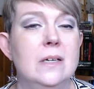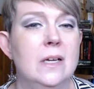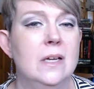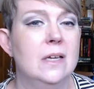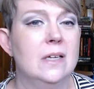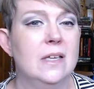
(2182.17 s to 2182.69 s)

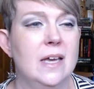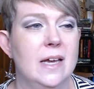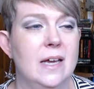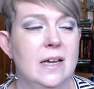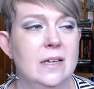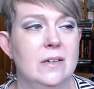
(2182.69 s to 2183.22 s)

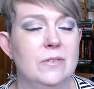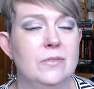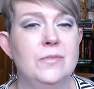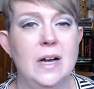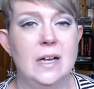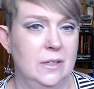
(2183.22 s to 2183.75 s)
can
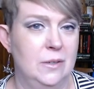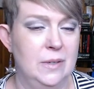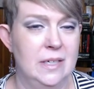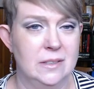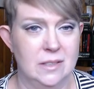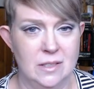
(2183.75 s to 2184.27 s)
follow us
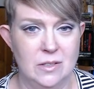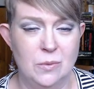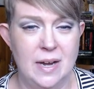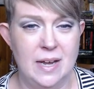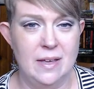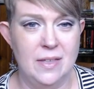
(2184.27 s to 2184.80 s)
and the way
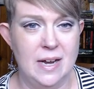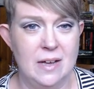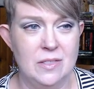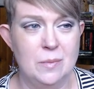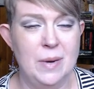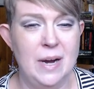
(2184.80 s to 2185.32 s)
that the
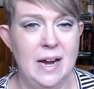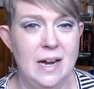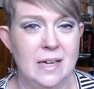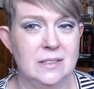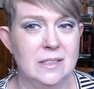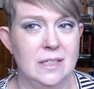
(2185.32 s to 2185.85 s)
past
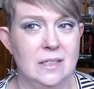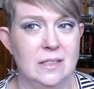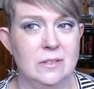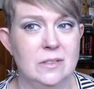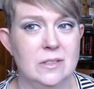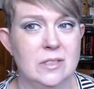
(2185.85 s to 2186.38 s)
can
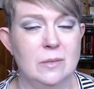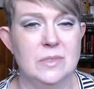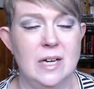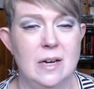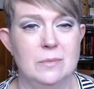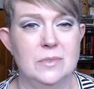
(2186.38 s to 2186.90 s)

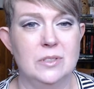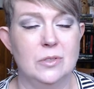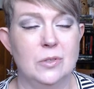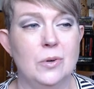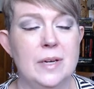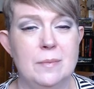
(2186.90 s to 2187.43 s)
sometimes
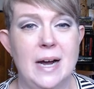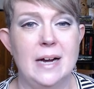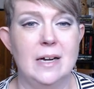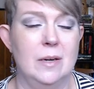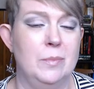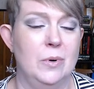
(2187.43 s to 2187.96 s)
creep back up
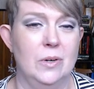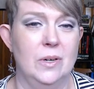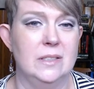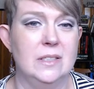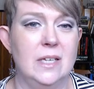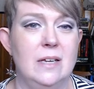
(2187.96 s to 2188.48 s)
on us
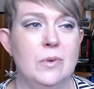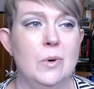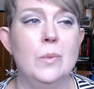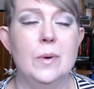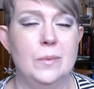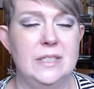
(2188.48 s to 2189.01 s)
even when
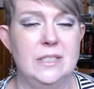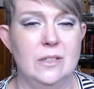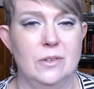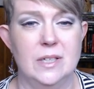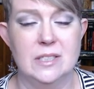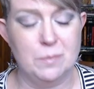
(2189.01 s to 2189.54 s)
we don't
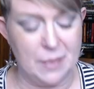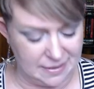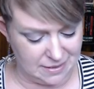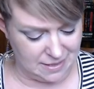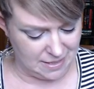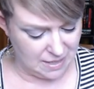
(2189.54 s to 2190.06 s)
expect it.
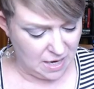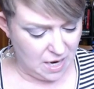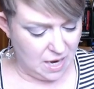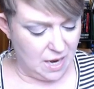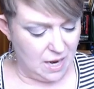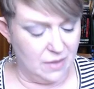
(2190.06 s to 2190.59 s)

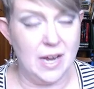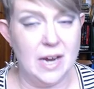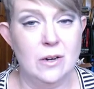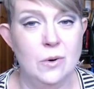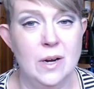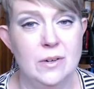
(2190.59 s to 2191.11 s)
And that
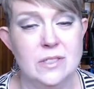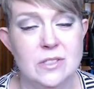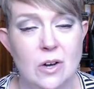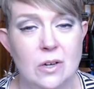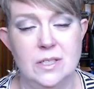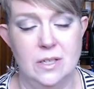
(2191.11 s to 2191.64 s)
quote is
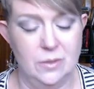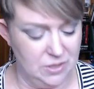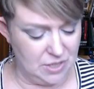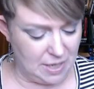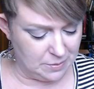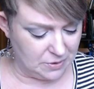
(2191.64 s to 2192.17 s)
also in
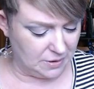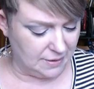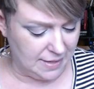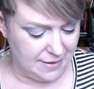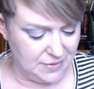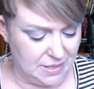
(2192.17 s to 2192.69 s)
chapter
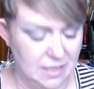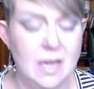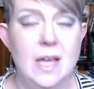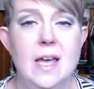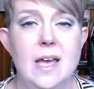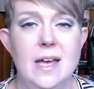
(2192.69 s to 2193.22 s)
11,
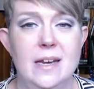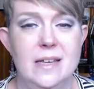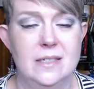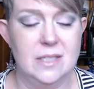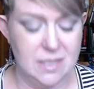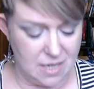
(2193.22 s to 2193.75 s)
and it
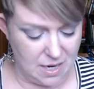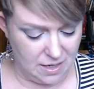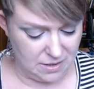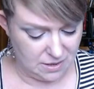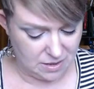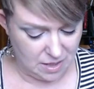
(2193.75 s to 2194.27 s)

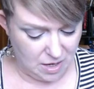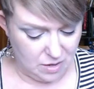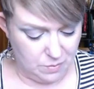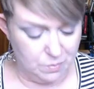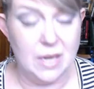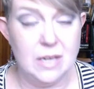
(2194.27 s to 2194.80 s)
states,
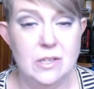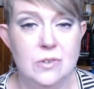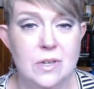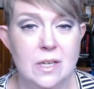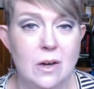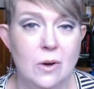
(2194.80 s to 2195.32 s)
"But you can
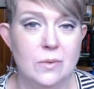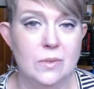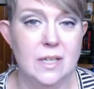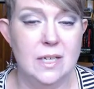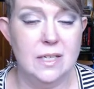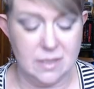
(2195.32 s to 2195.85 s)
only
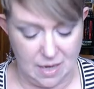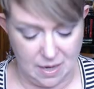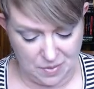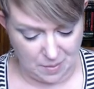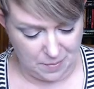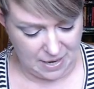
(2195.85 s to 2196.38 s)
escape the
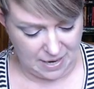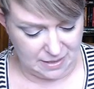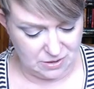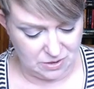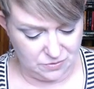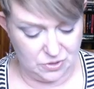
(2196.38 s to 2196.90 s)
past
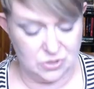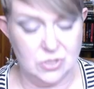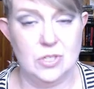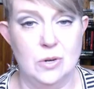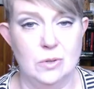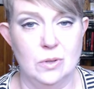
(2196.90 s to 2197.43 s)
for so
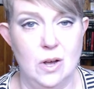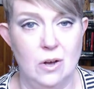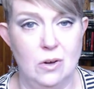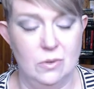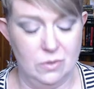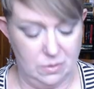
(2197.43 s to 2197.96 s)
long
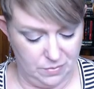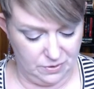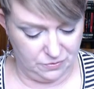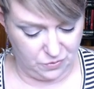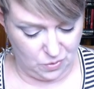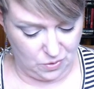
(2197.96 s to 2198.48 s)

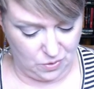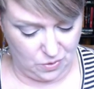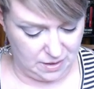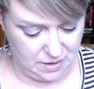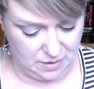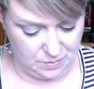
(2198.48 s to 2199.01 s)
before it
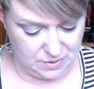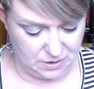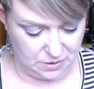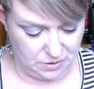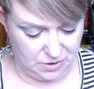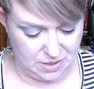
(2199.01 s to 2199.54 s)
comes
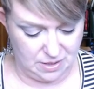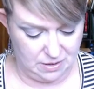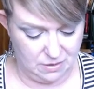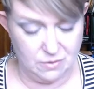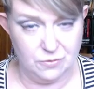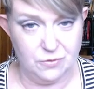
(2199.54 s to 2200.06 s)
looking
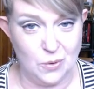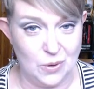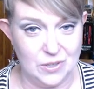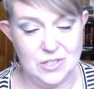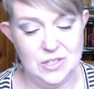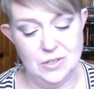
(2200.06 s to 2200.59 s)
for
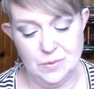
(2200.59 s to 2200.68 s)
you."